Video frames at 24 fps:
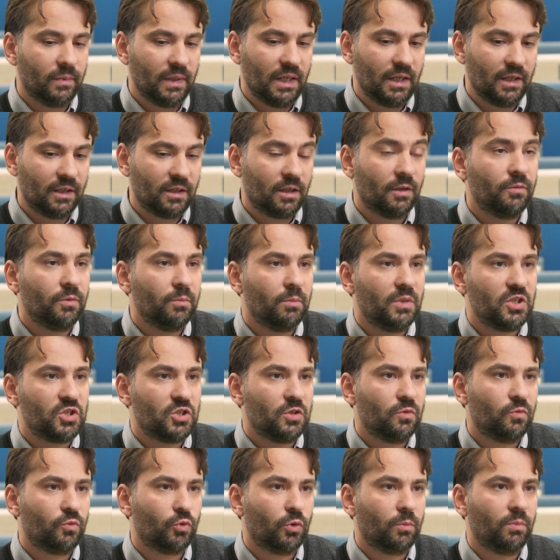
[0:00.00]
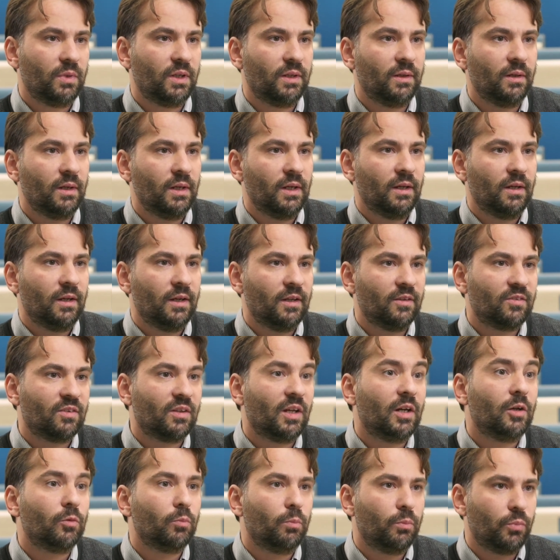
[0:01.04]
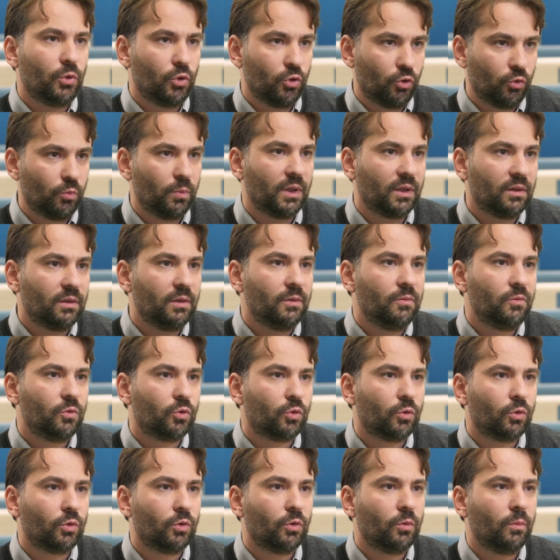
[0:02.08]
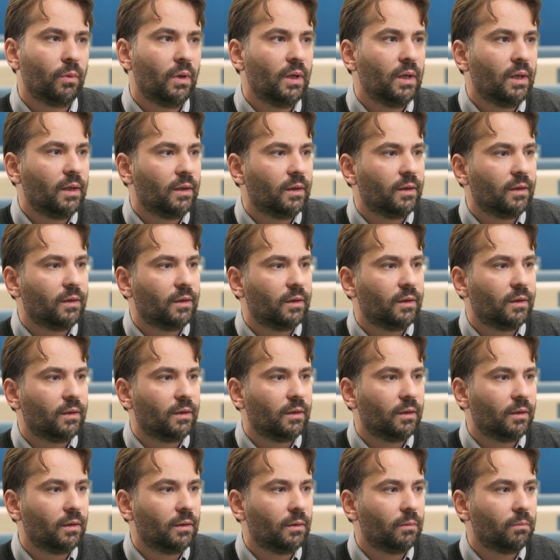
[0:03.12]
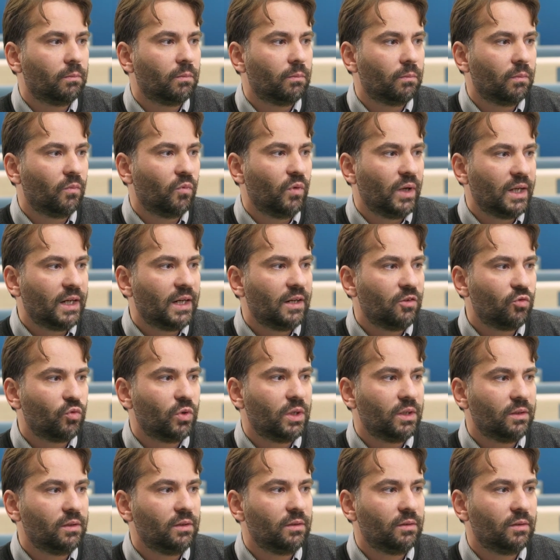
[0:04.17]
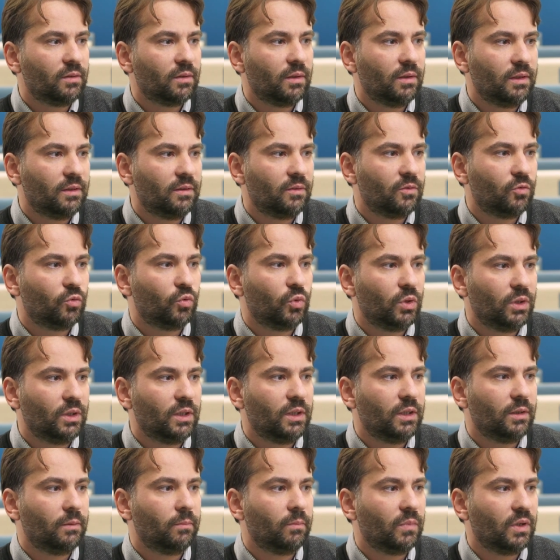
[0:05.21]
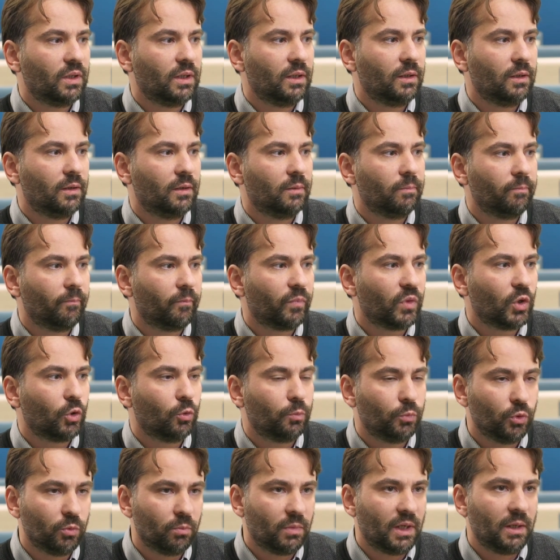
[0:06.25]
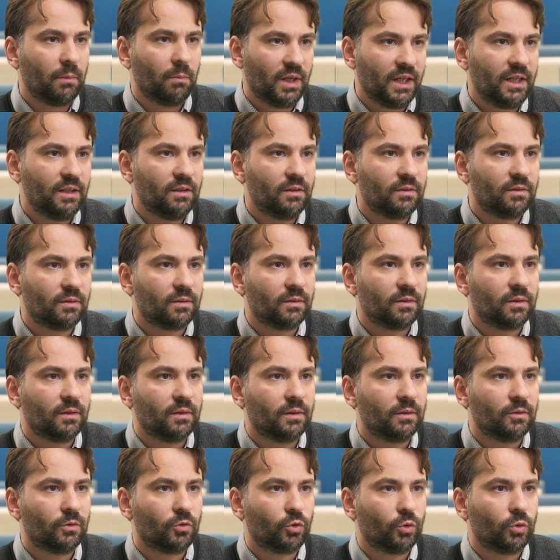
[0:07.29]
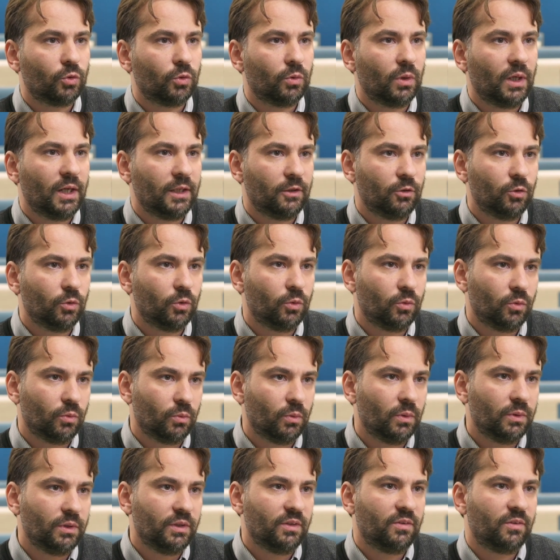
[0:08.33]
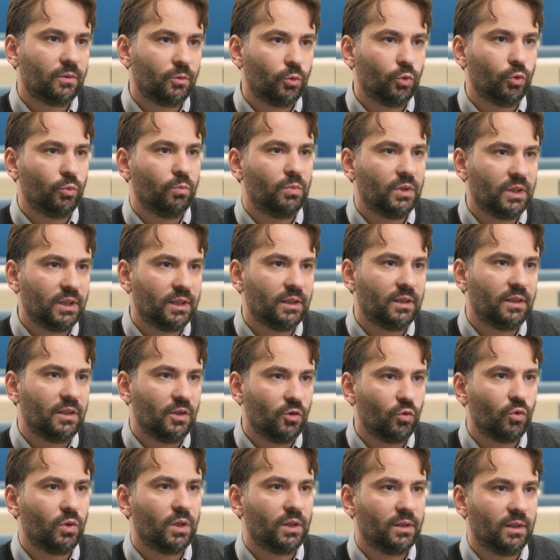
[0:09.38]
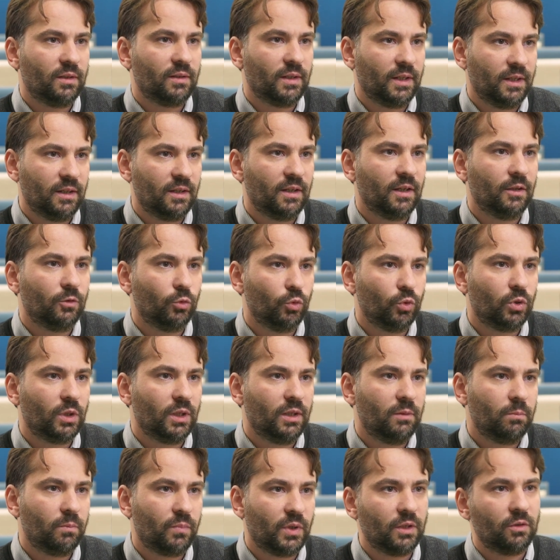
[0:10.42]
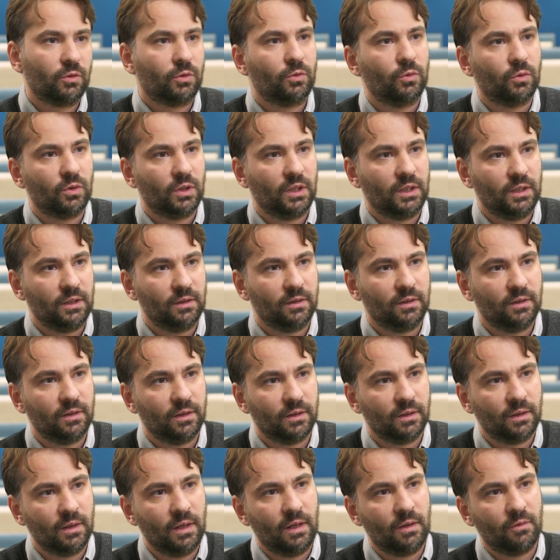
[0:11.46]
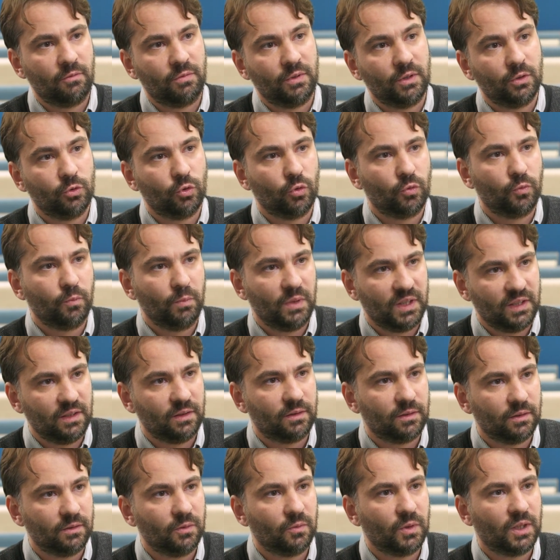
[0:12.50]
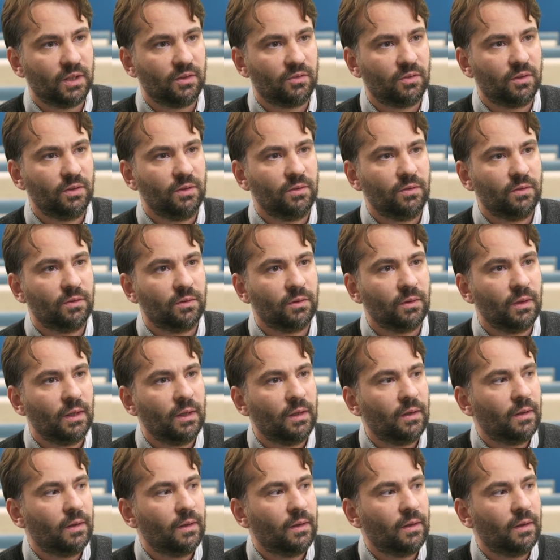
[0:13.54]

a coffee machine from a sound perspective. So when I read it, it really opened my mind. So I thought this could be an area that I can look at, particularly in the field of medical devices.